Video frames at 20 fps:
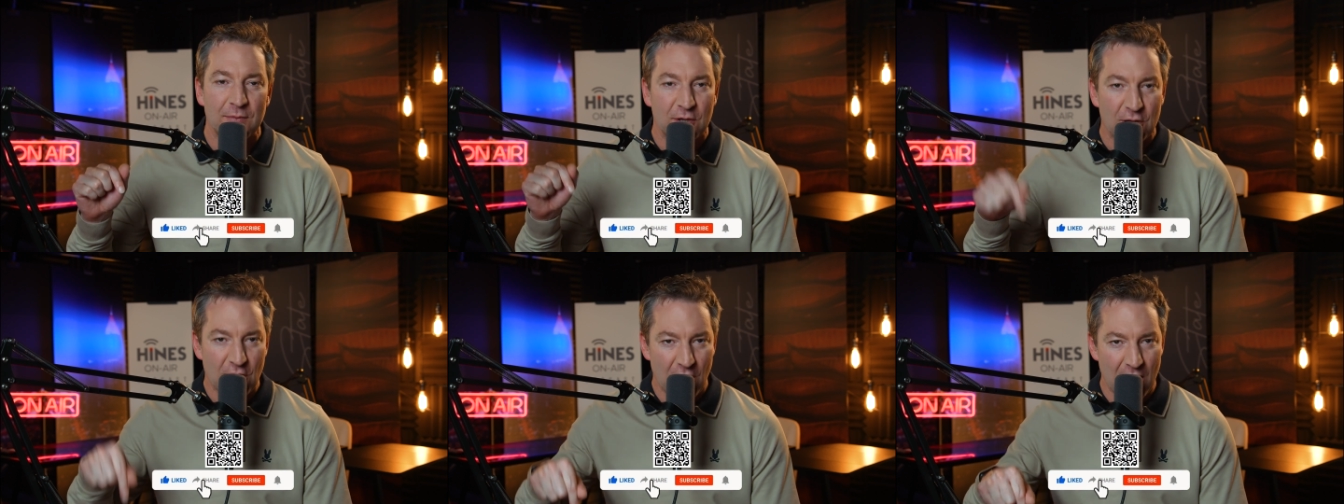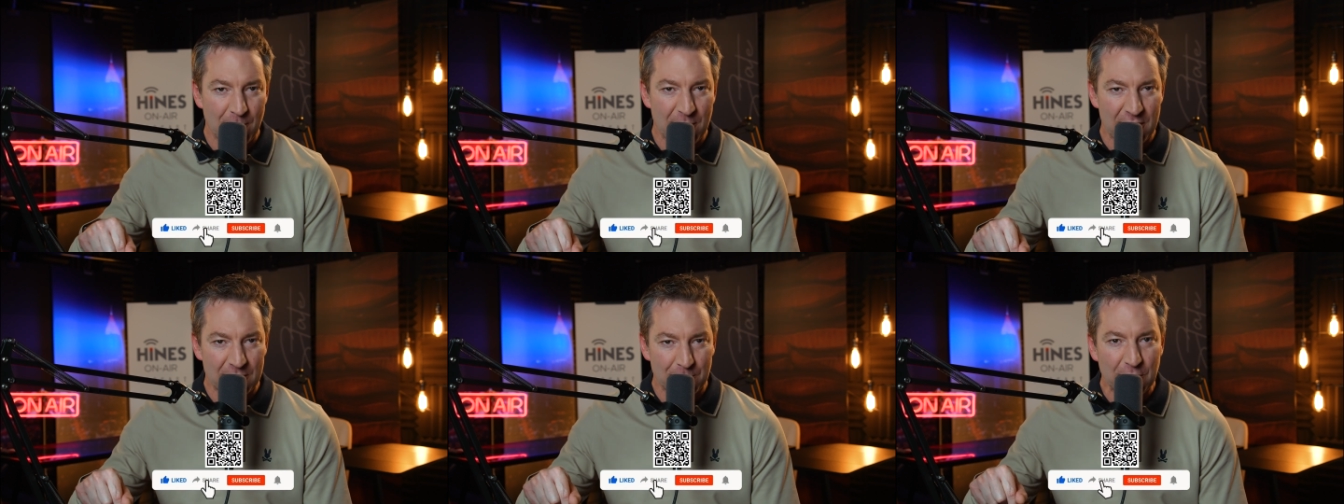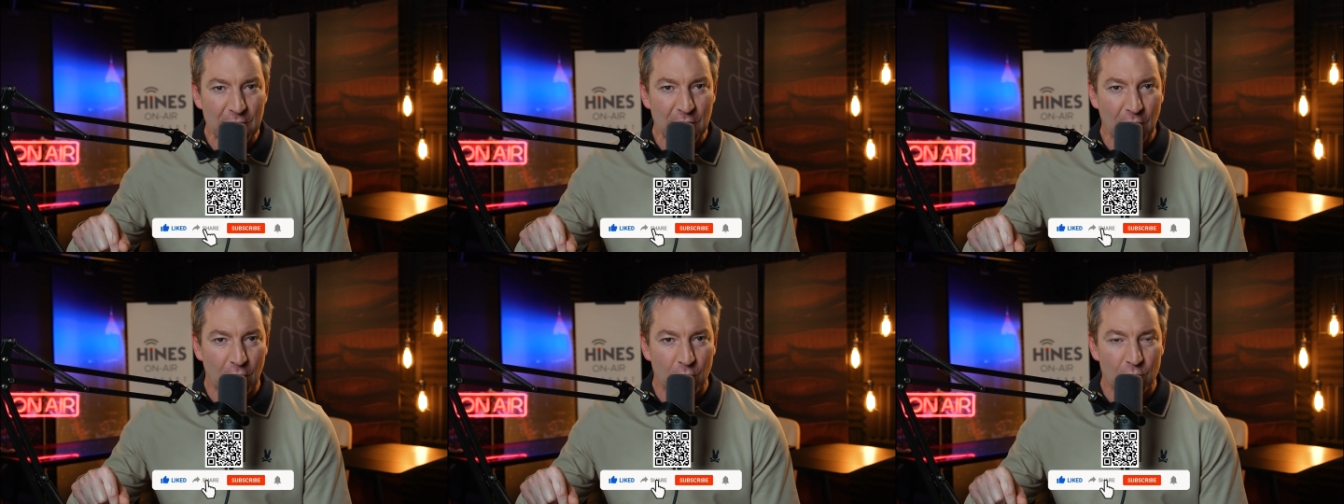comment
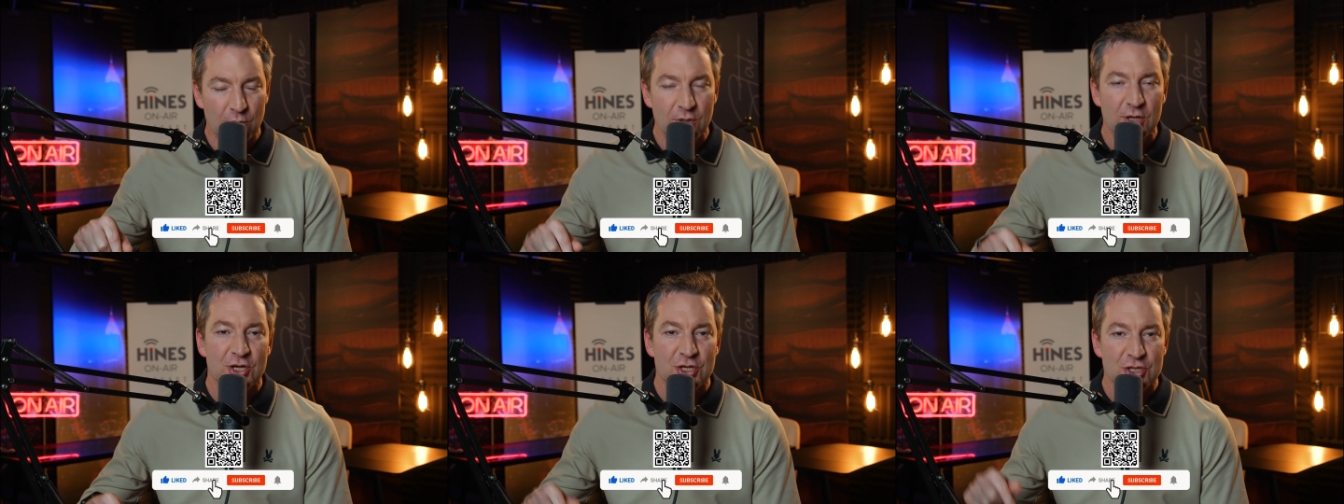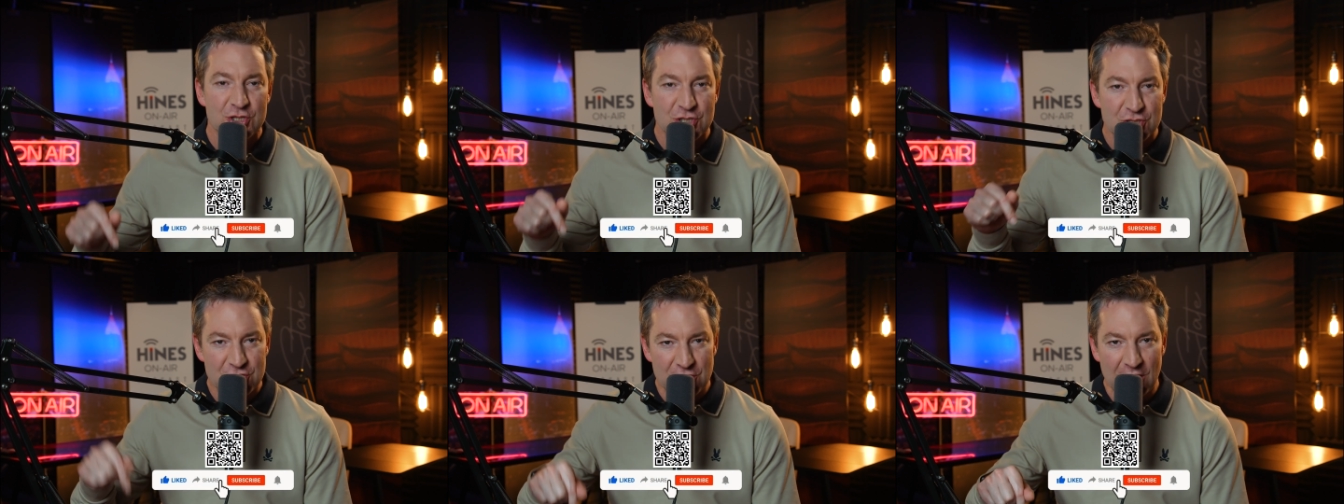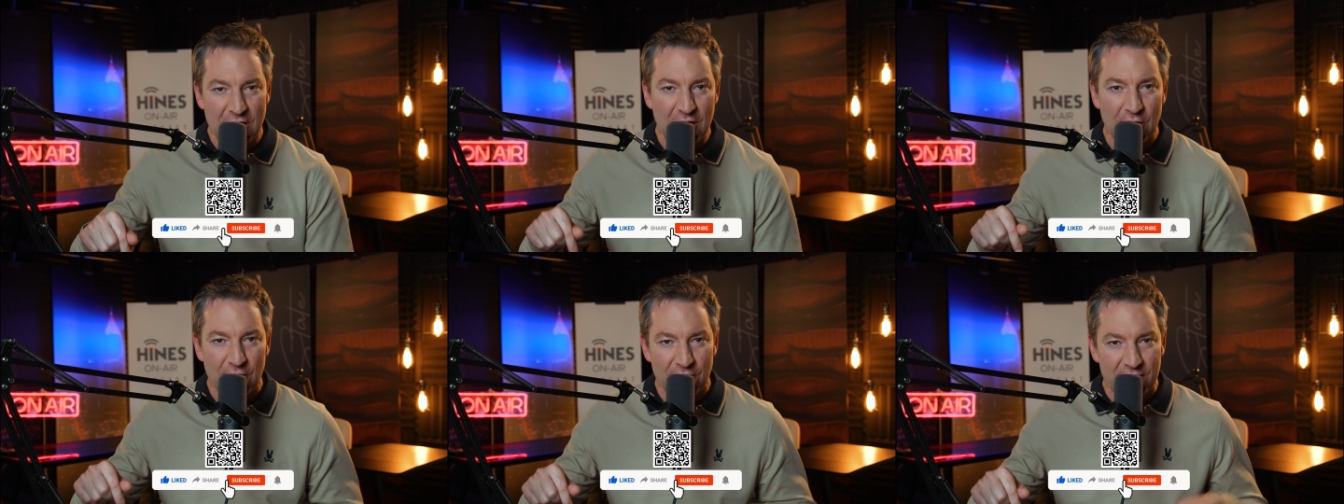below,
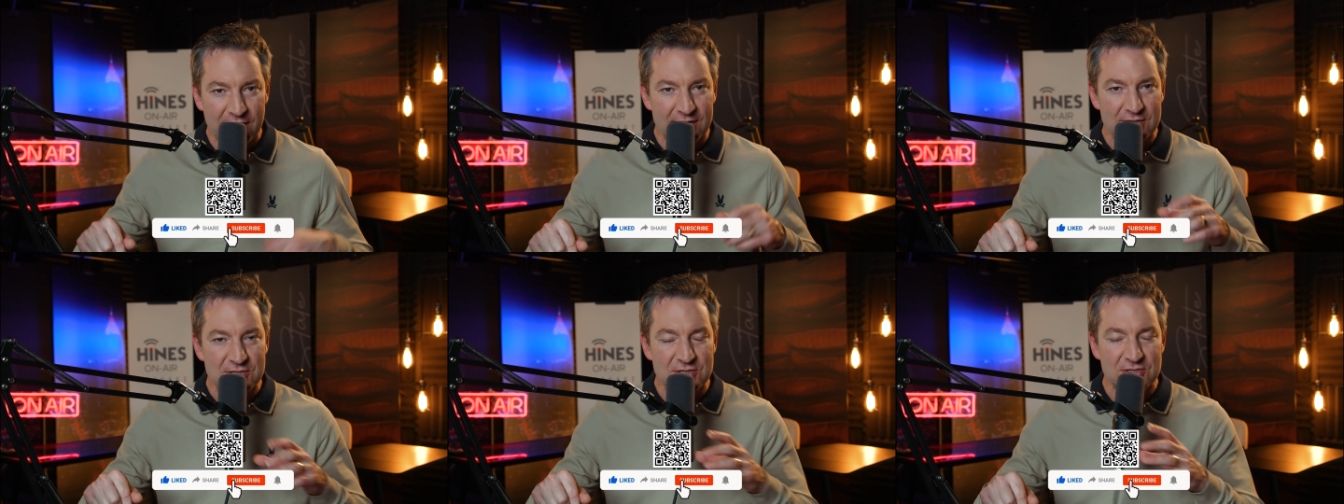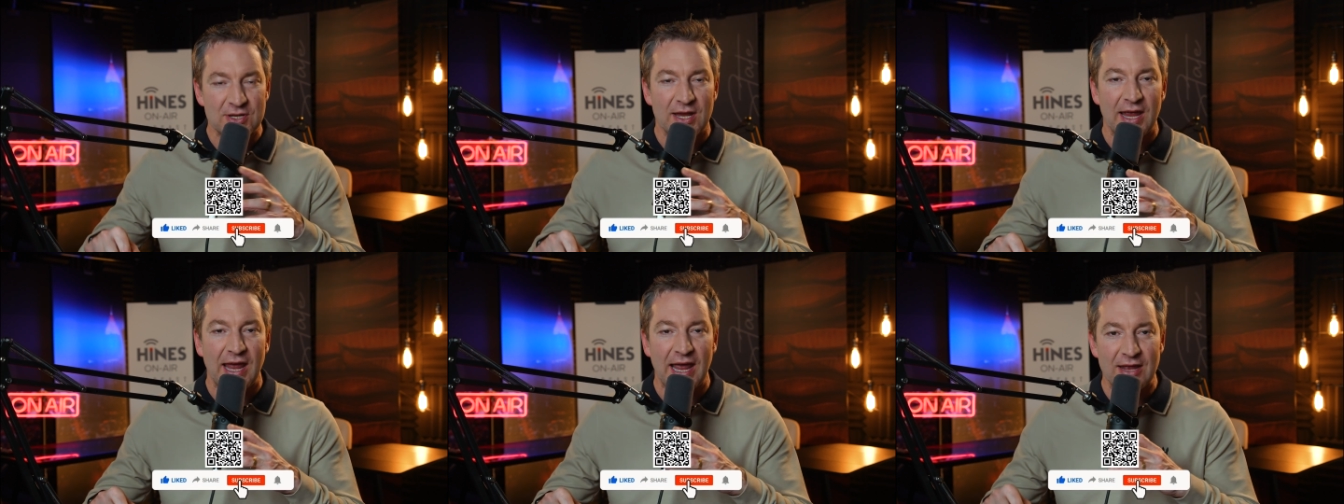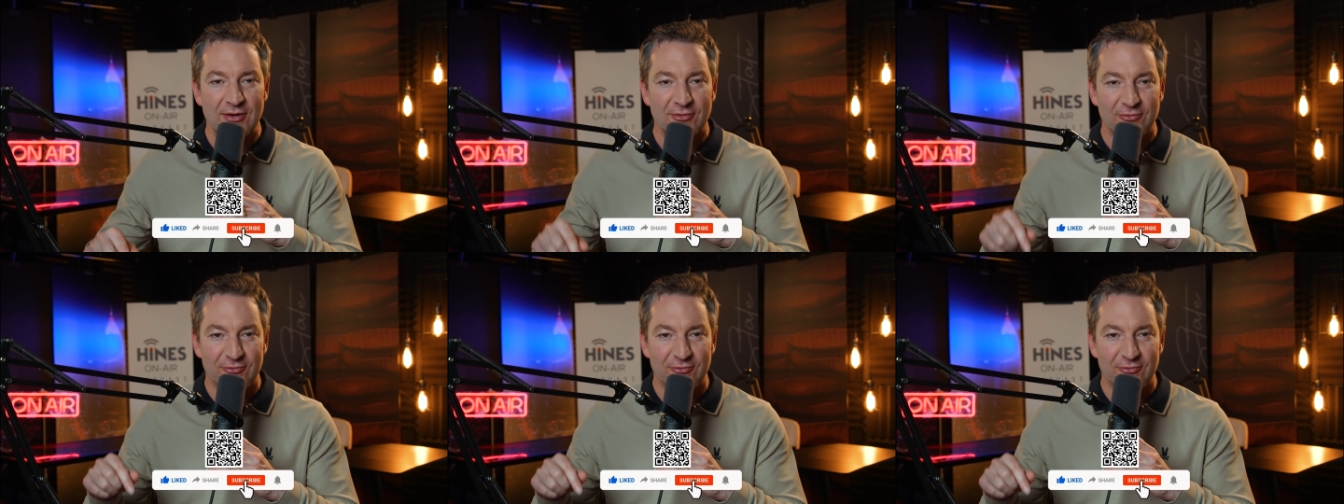share this, and